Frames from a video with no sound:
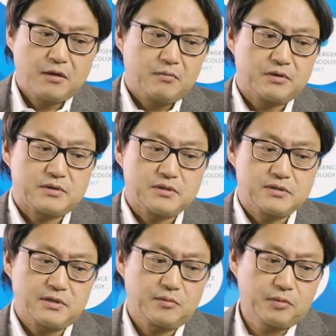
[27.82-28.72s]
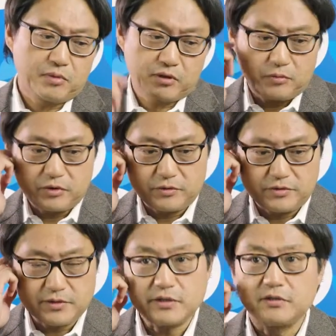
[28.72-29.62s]
But since I'm a biomarker
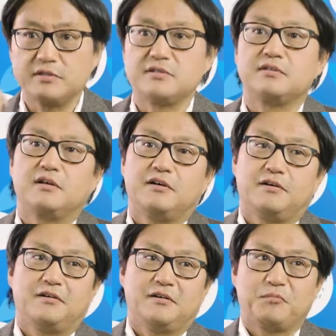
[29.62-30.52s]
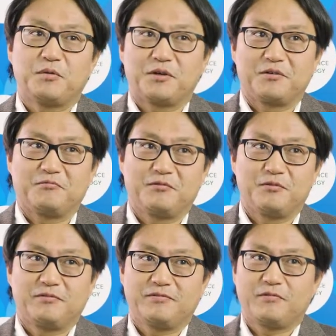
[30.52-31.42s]
scientist, uh, maybe I would
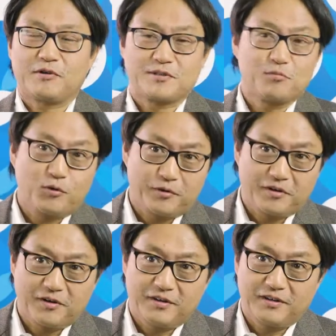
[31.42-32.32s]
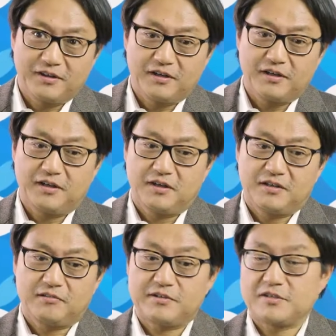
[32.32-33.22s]
focus more on
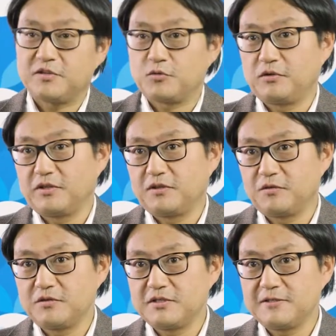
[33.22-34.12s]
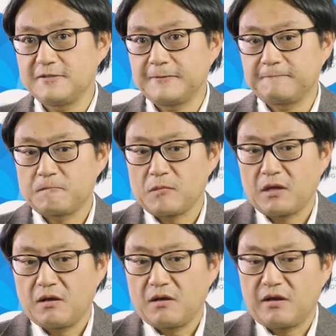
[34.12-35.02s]
translational technologies.
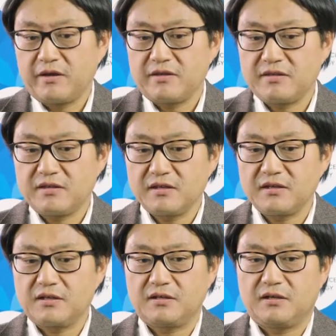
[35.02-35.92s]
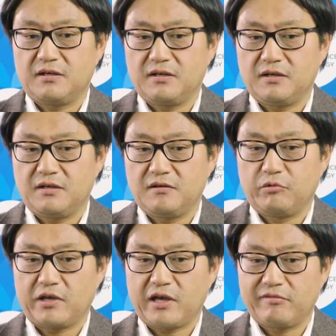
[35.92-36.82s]
I think uh,
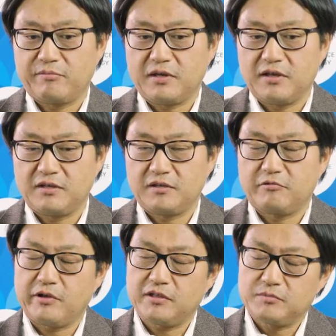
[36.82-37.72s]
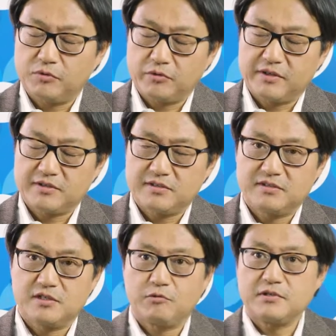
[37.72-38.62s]
we have made great progress in
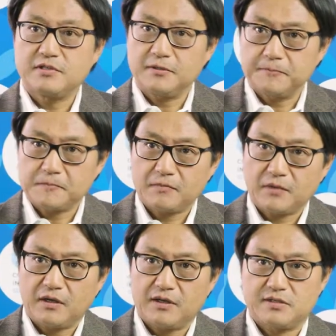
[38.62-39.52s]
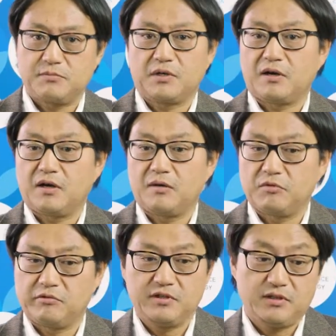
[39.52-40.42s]
sequencing. Has become
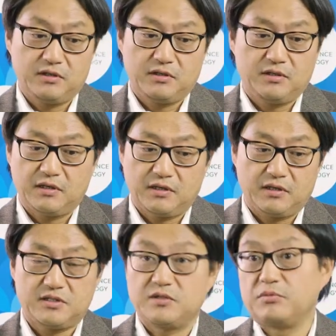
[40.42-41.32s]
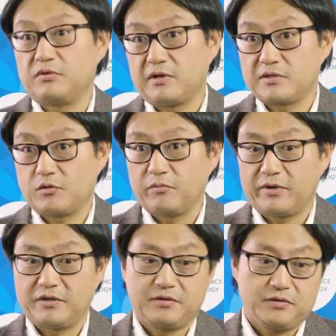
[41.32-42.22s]
really uh, cheaper as
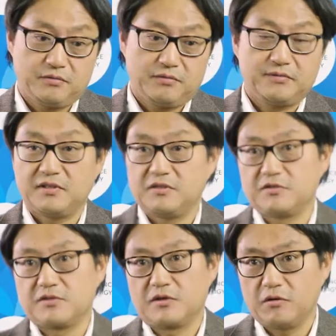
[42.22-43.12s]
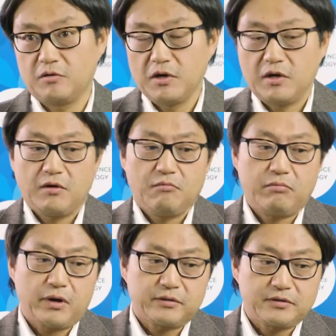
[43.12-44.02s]
compared to 15 years ago,
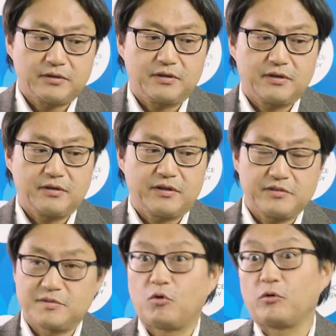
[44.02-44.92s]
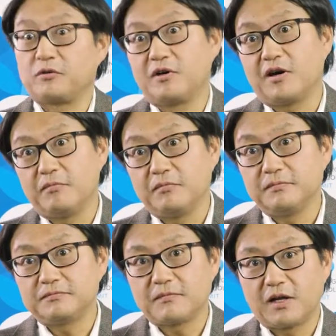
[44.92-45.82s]
but uh, there is more to come.
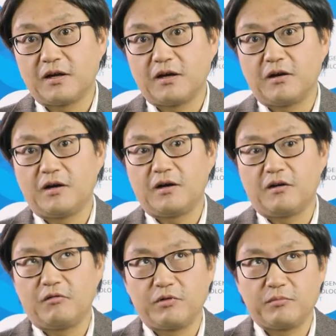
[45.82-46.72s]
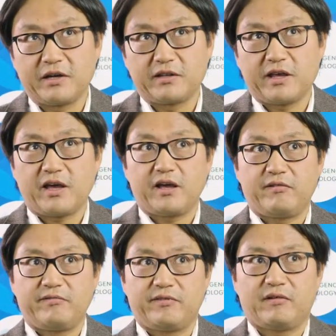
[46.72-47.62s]
Uh, we might
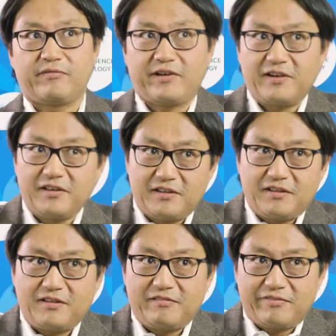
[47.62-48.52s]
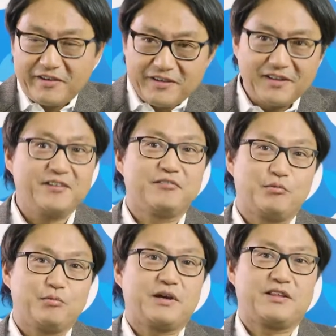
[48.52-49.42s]
have, uh, fi finally,
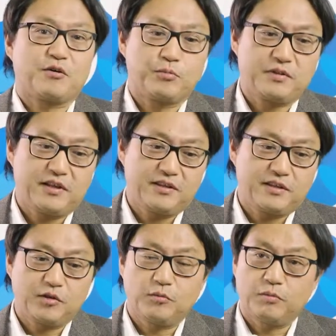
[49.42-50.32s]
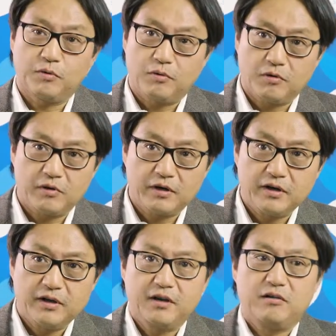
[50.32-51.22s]
we might obtain nanopore,
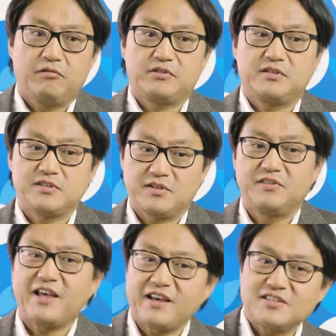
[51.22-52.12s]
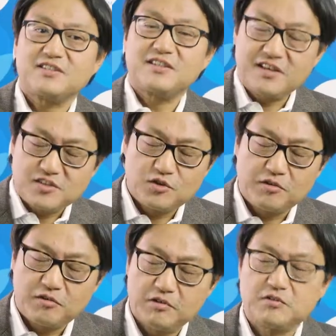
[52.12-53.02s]
which is the next, next
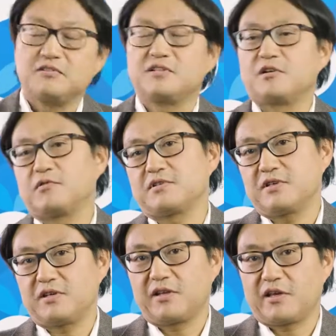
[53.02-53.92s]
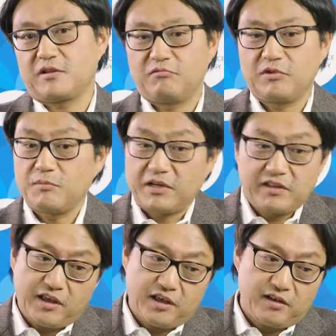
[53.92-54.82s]
generation sequencing, and we might
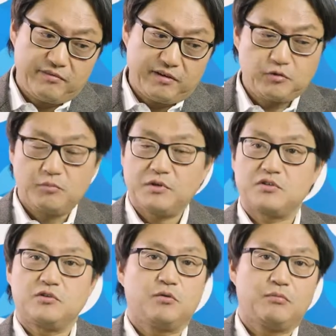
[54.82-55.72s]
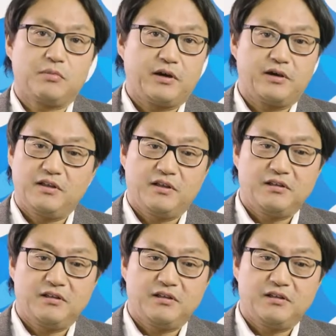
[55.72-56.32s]
have a human genome by